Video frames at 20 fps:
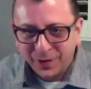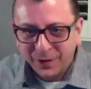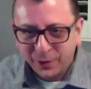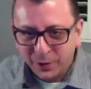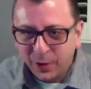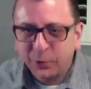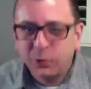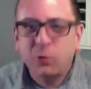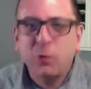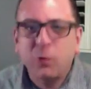
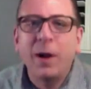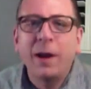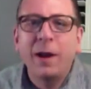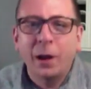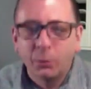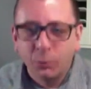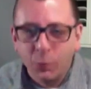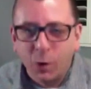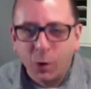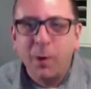You're not
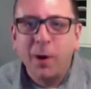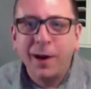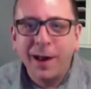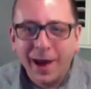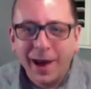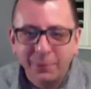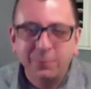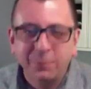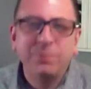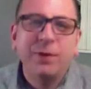training a
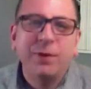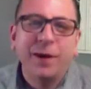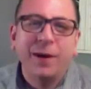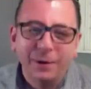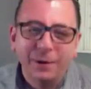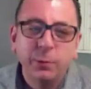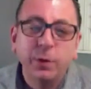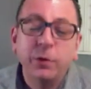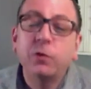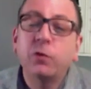robot how to
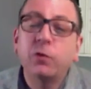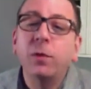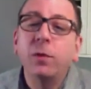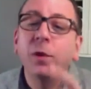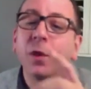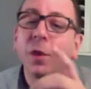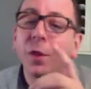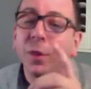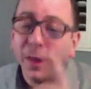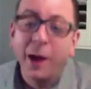fight,
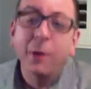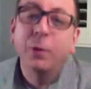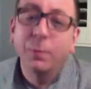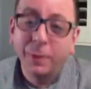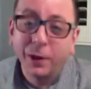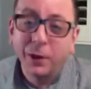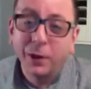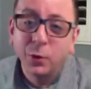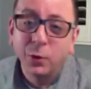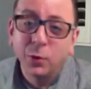which that
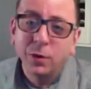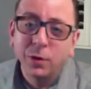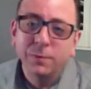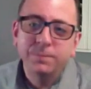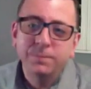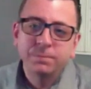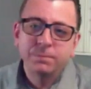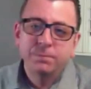would be cool.